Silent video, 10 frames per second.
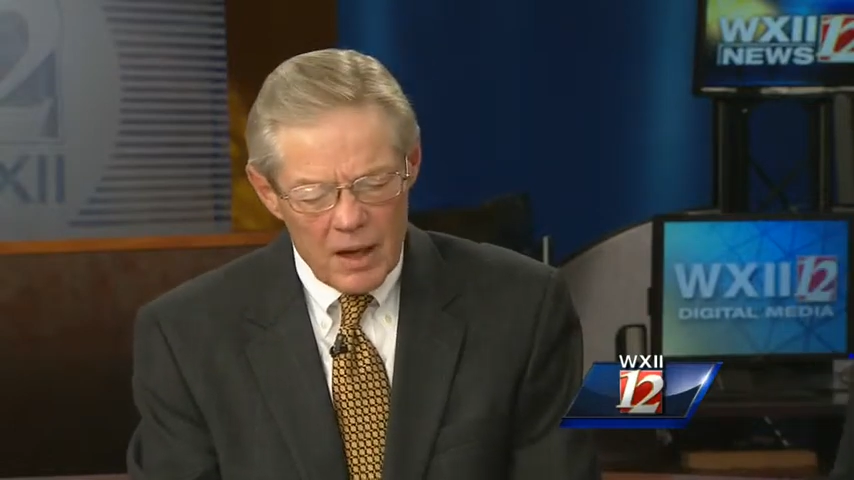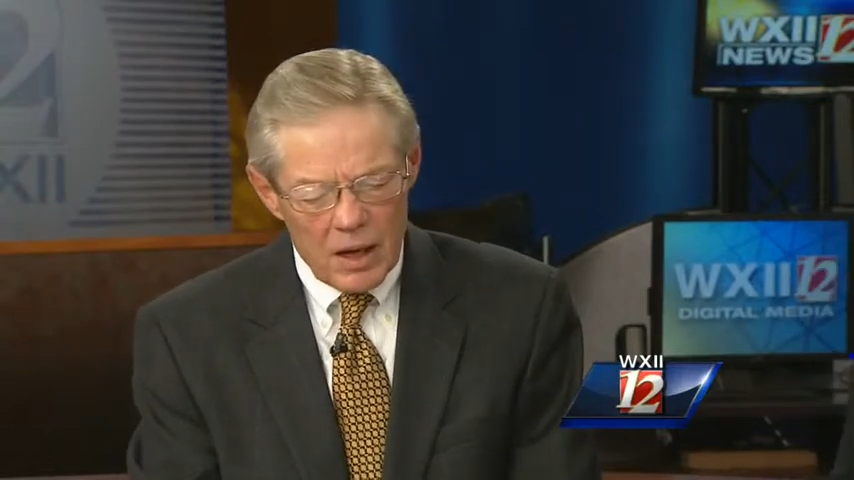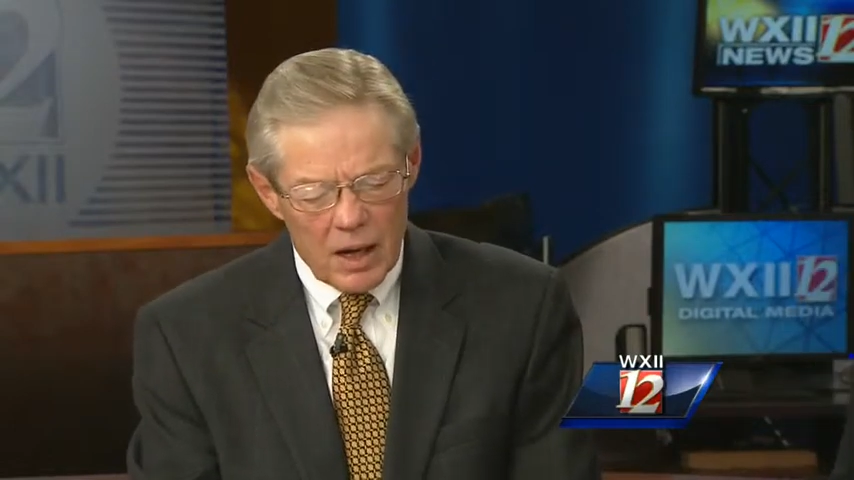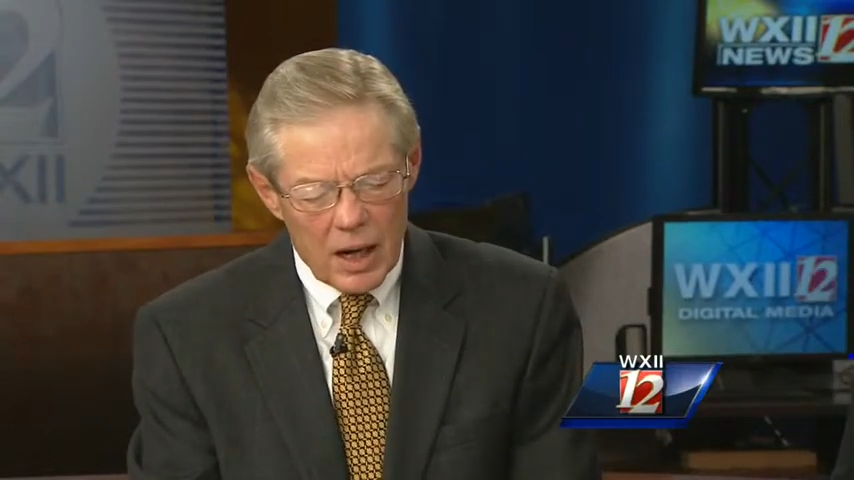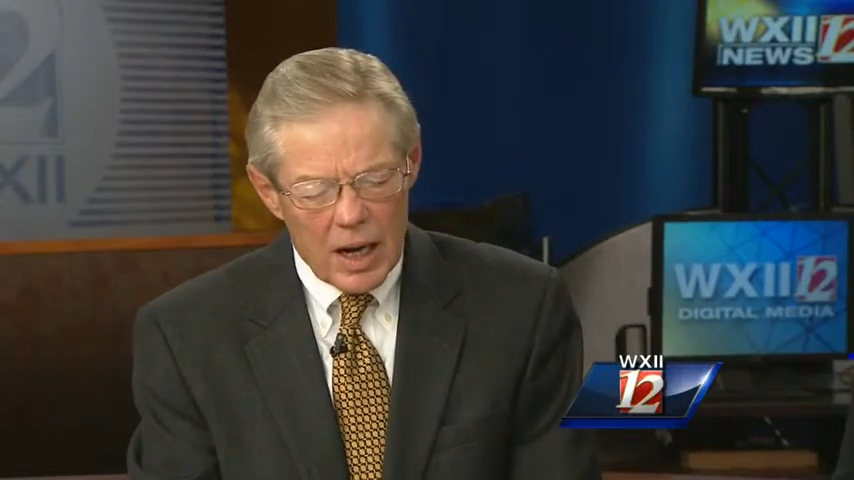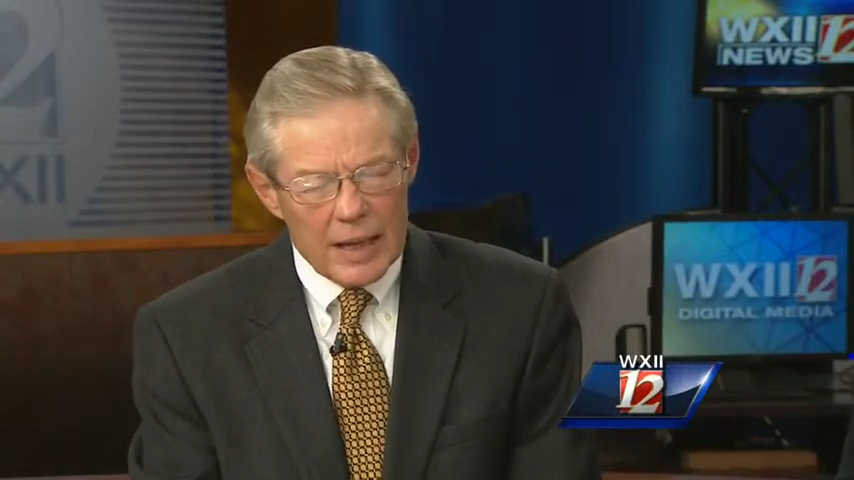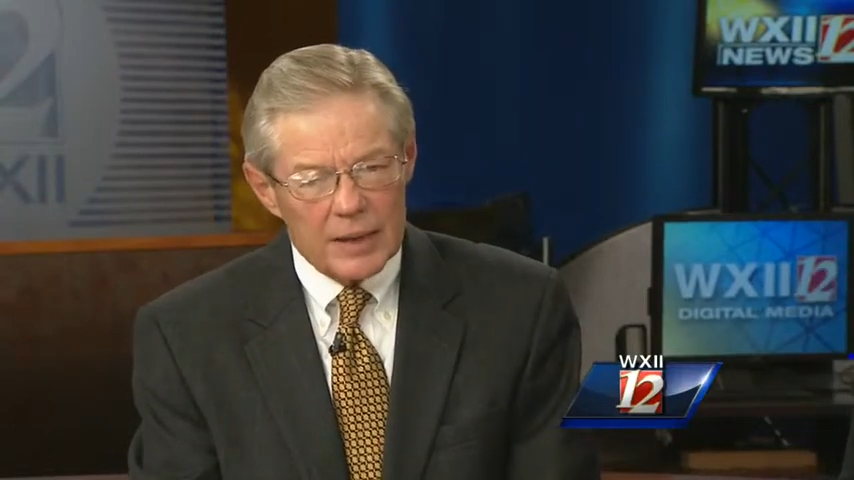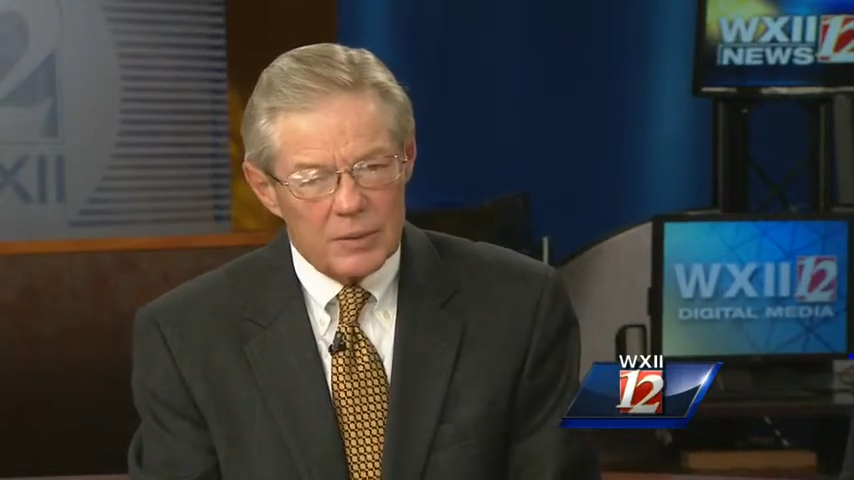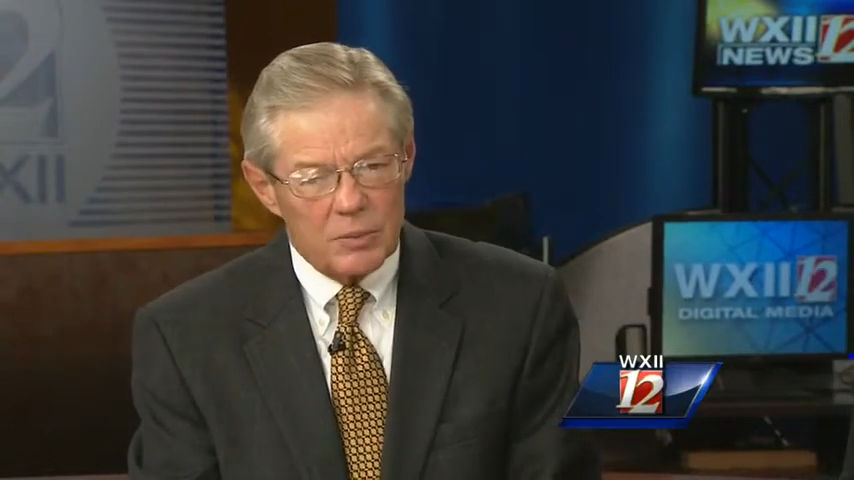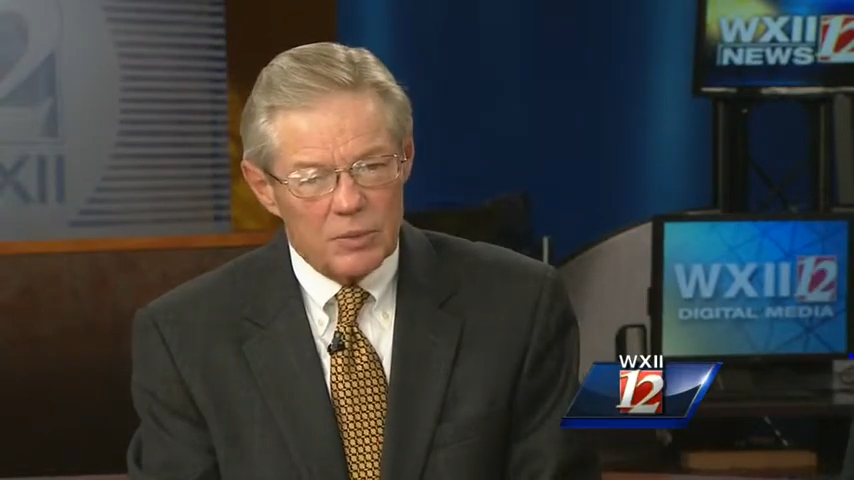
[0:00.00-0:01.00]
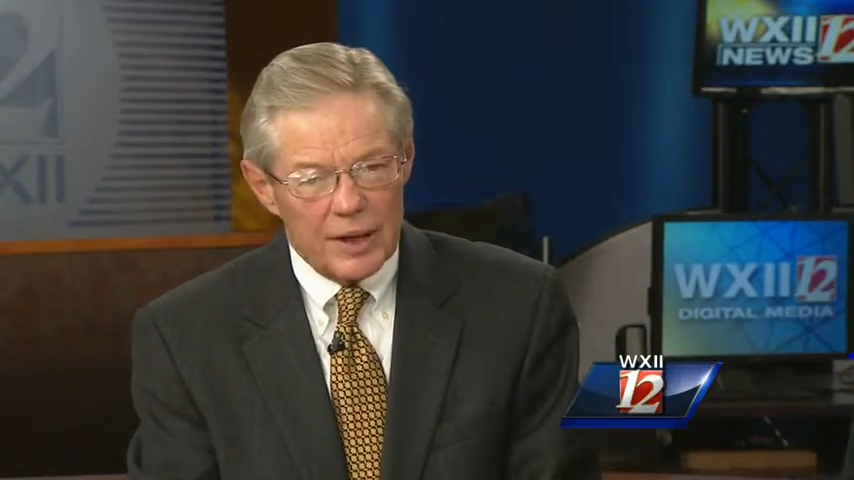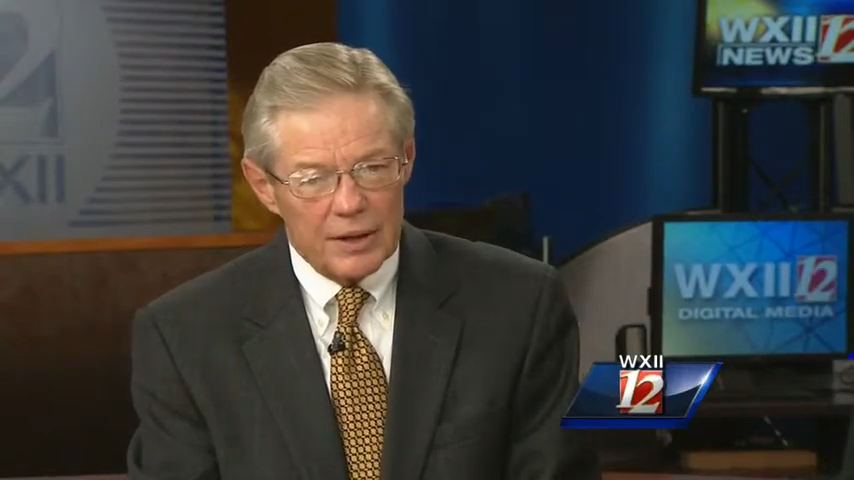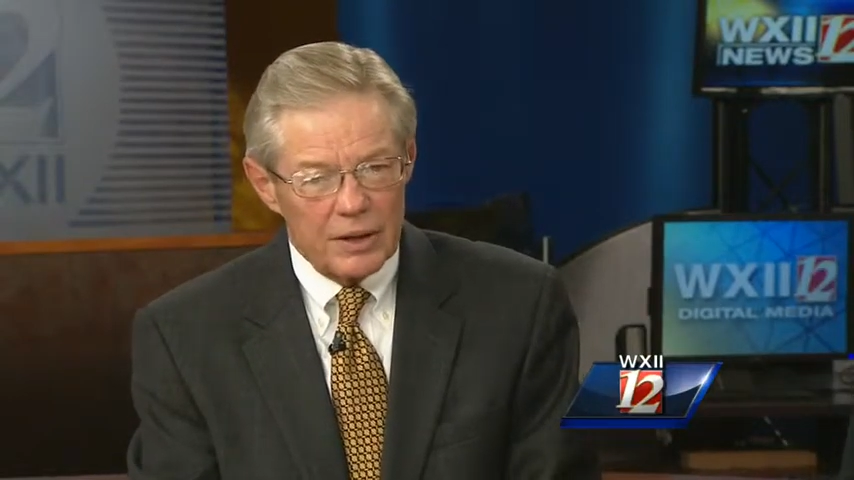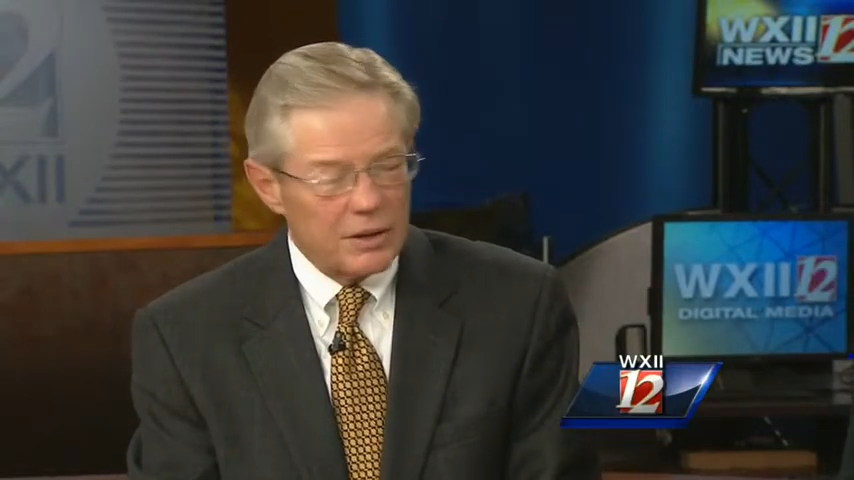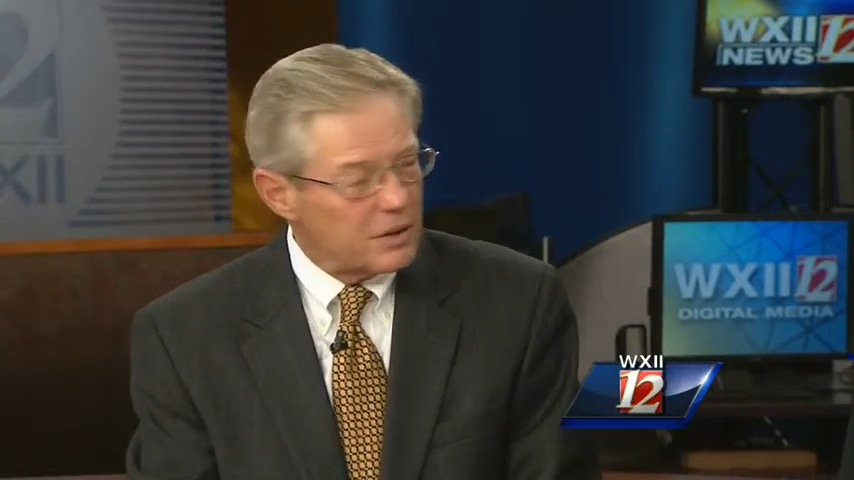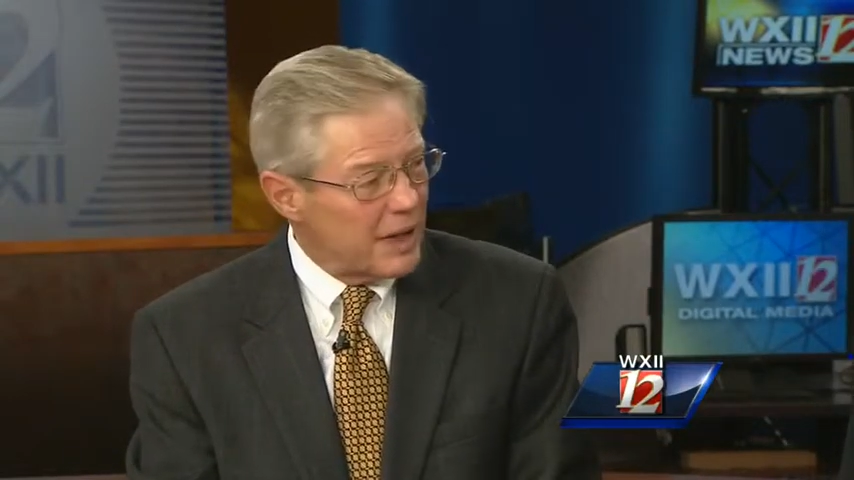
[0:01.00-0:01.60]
Uh, thank goodness